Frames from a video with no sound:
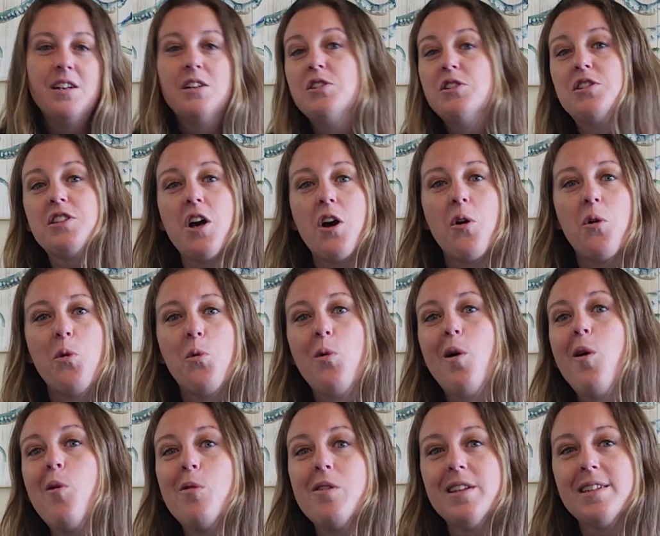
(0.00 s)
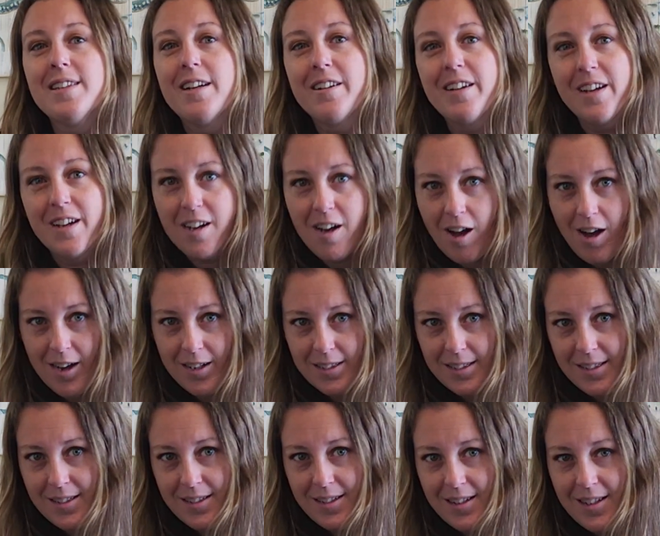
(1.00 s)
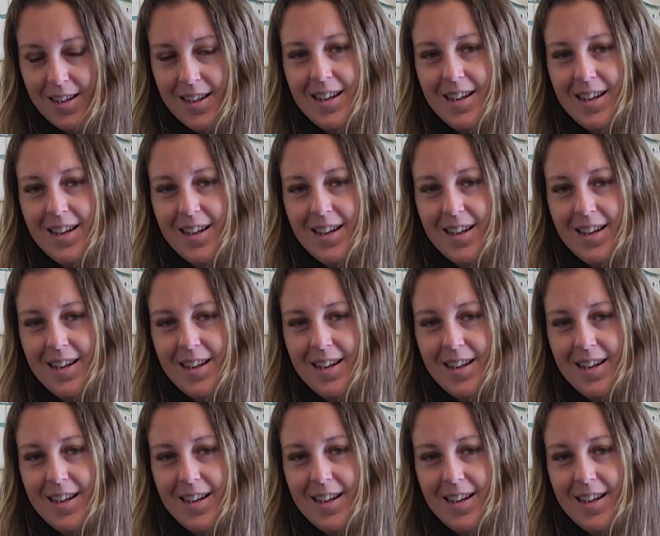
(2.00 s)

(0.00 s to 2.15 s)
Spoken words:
So, what will this area cost?